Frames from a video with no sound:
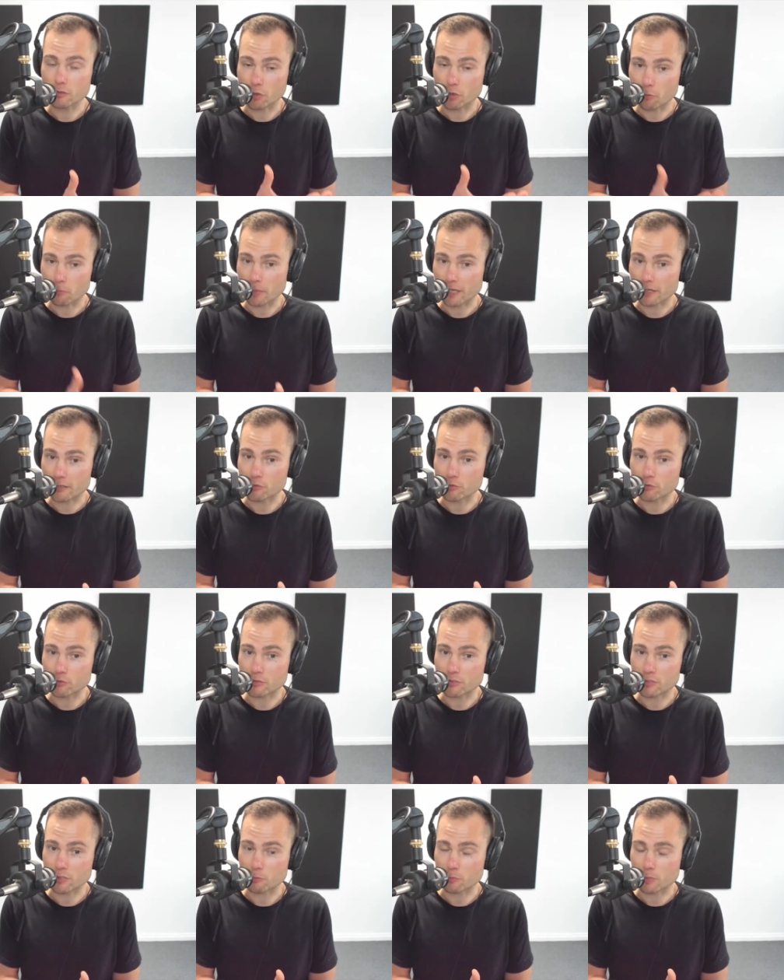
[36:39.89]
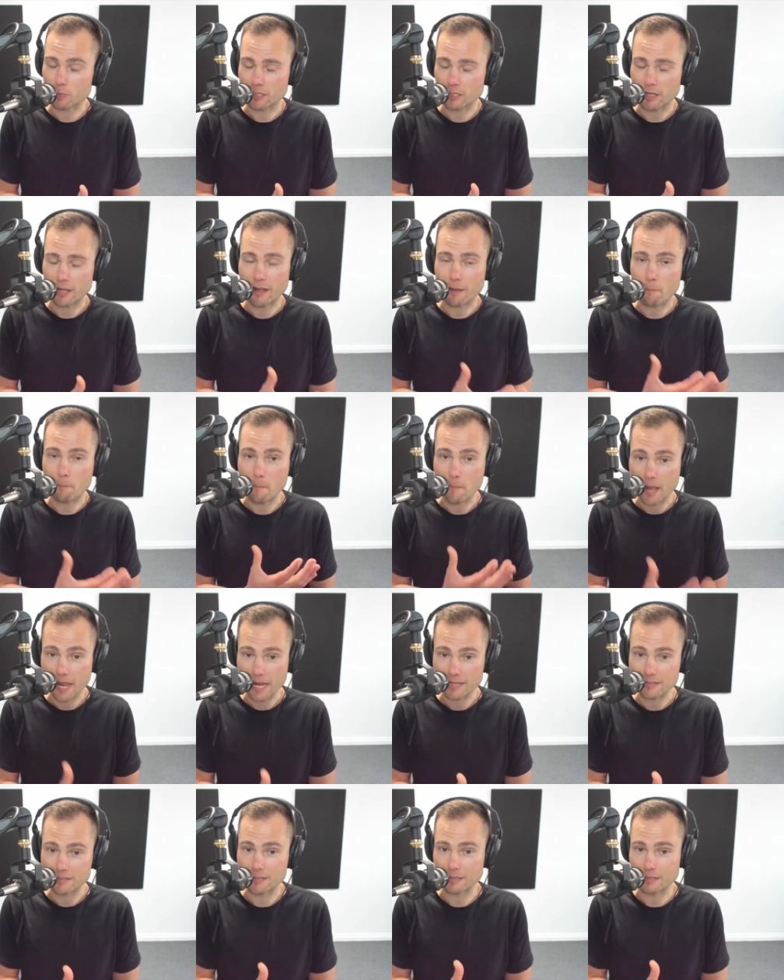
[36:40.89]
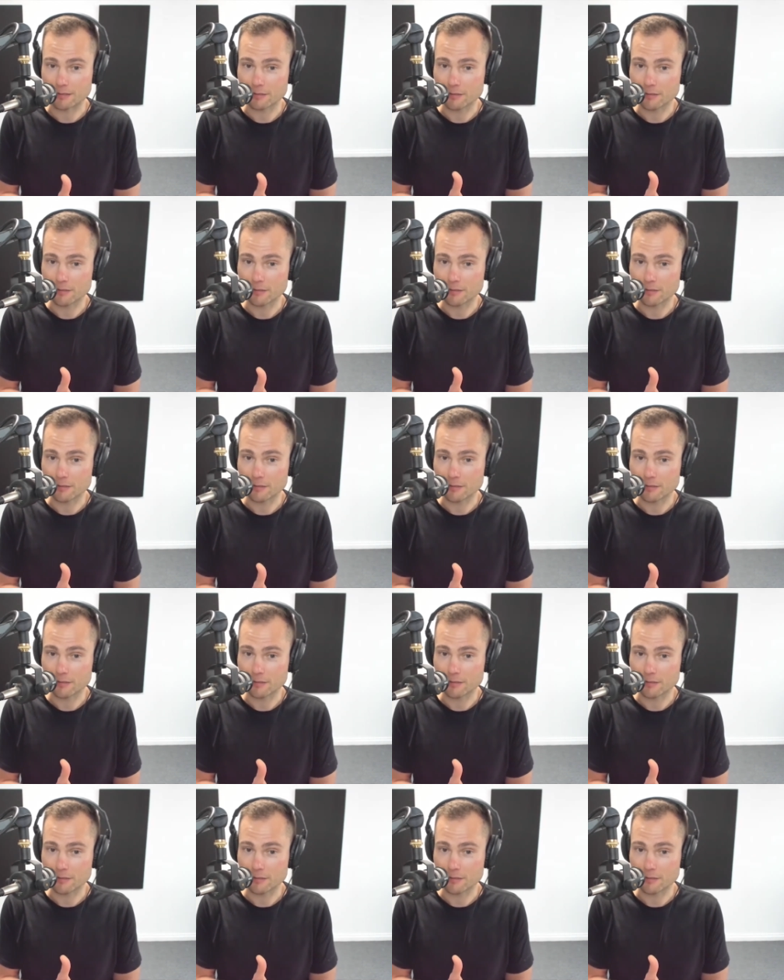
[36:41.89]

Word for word: compound interest can be amazing.